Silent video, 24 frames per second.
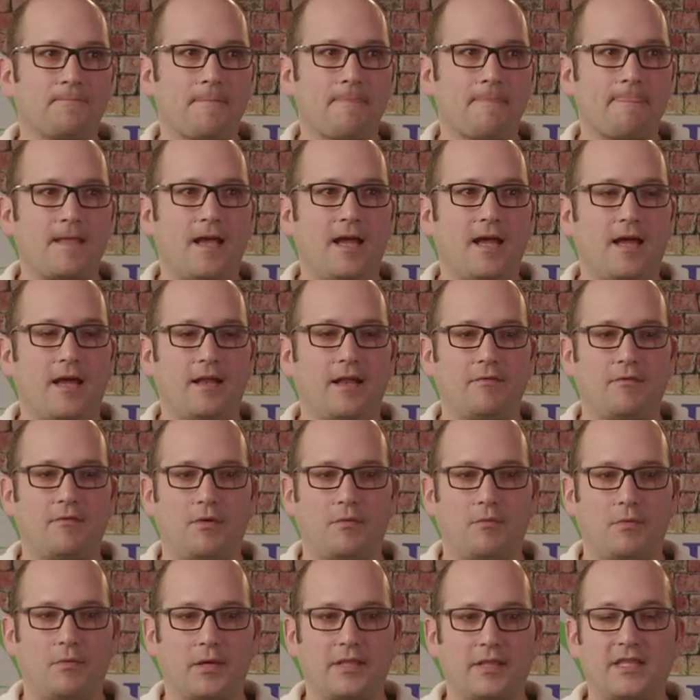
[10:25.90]
and
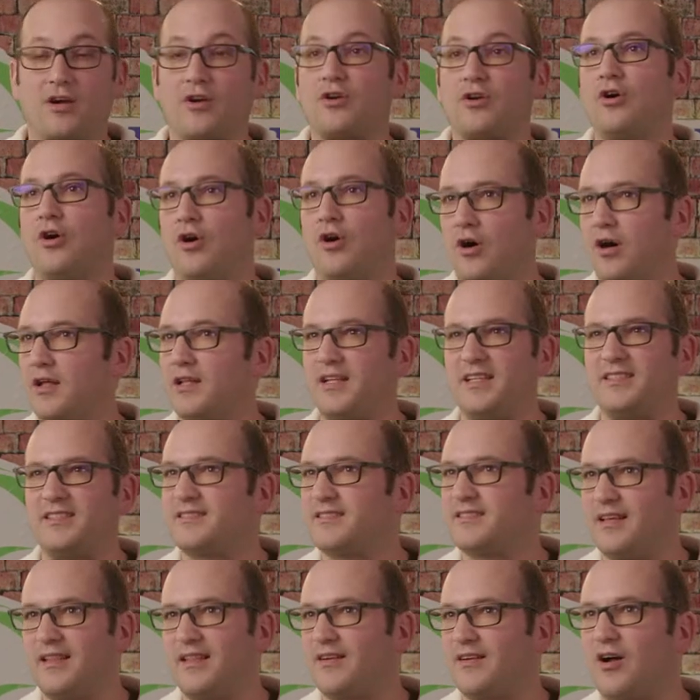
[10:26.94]
what they're called is
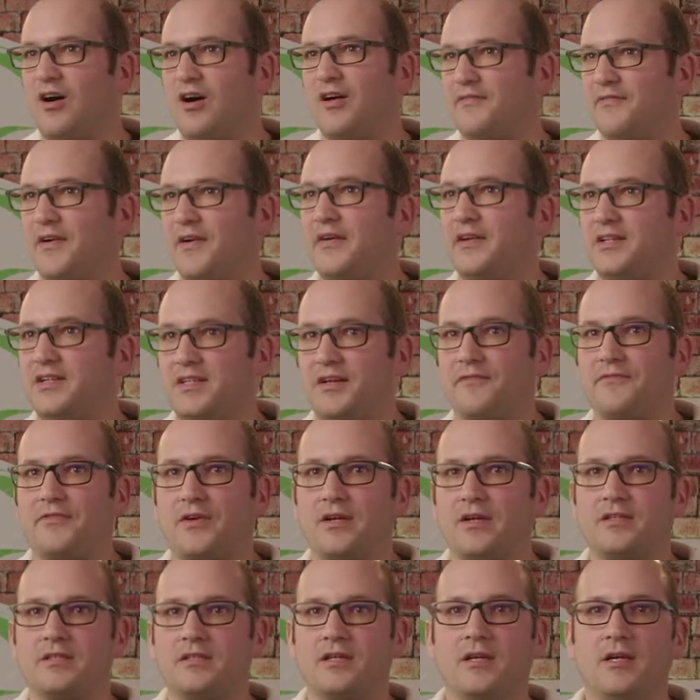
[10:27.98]
they're all very
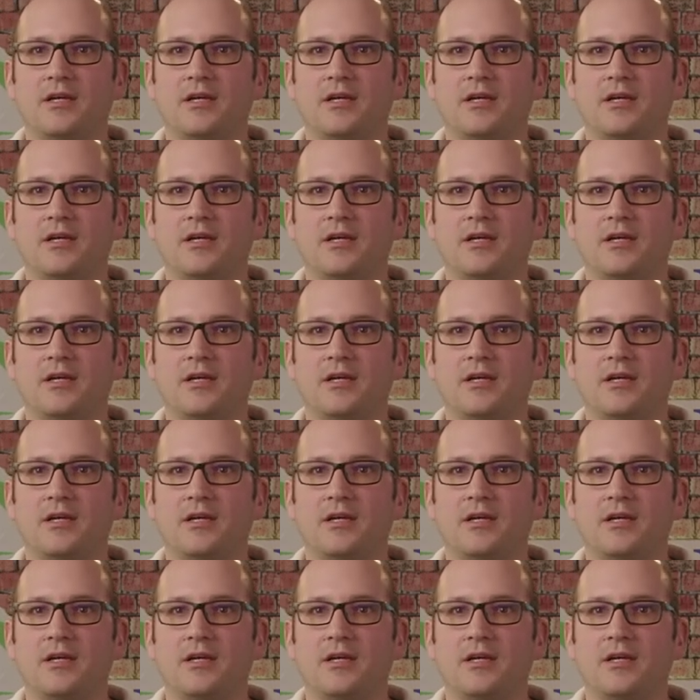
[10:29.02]
different.